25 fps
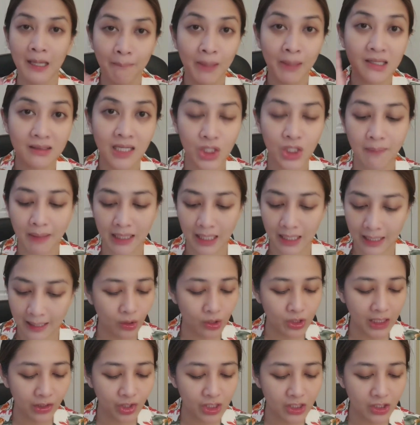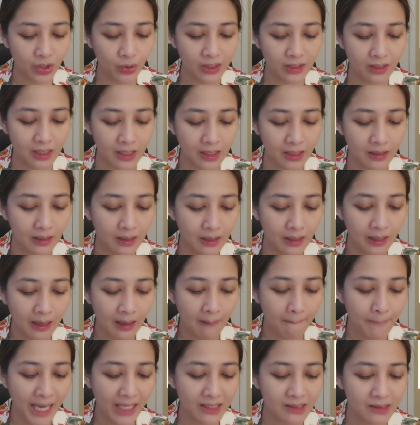Mag-stay siya ng matagal. So I'll just use the
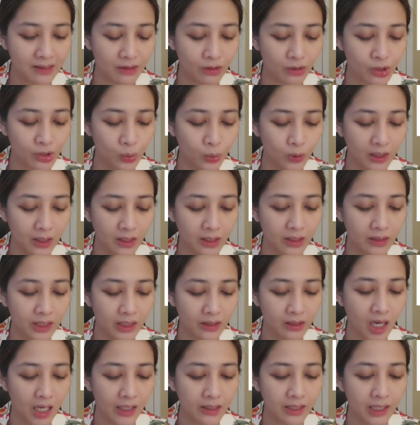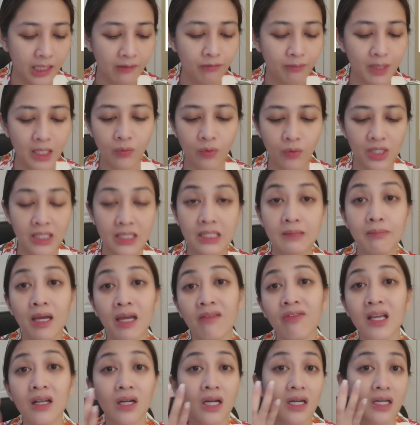best tool that God gave me, which is my
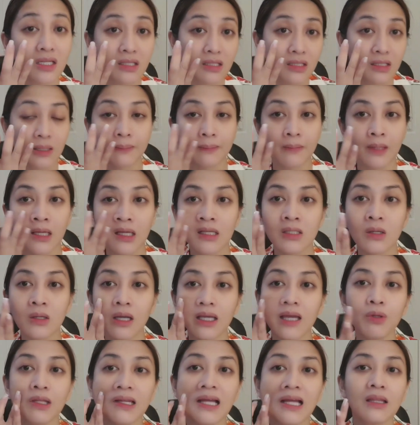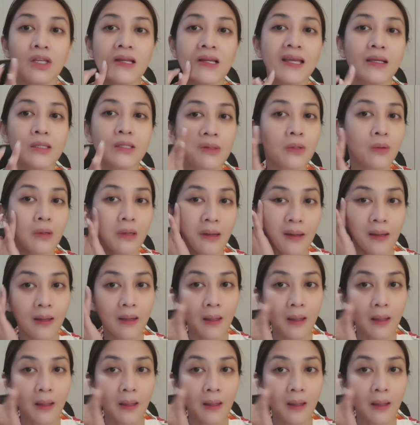fingers. So kakiambutin natin siya like so.